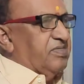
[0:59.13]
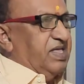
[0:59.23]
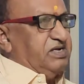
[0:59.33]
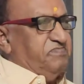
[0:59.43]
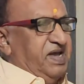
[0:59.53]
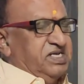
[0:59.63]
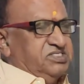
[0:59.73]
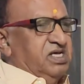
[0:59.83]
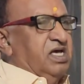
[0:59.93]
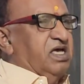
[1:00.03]
That means
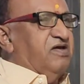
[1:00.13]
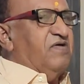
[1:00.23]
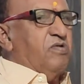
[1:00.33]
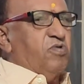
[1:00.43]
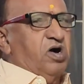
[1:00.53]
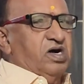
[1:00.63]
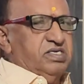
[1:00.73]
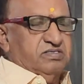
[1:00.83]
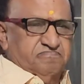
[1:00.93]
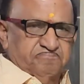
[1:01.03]
if a
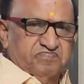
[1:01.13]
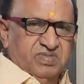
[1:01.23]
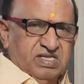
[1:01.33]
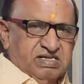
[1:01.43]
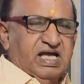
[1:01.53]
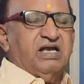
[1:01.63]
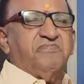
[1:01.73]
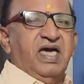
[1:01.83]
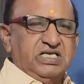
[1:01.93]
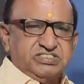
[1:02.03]
word can
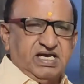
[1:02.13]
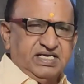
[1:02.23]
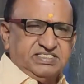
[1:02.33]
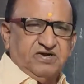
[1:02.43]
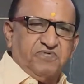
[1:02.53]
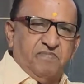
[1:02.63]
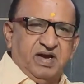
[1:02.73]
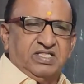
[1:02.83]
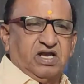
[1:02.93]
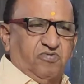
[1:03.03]
be extracted from
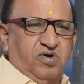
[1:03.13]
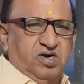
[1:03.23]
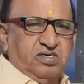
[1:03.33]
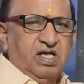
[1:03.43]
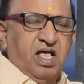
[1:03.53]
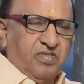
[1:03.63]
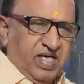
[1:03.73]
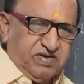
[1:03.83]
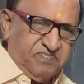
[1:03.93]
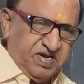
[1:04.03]
another word, that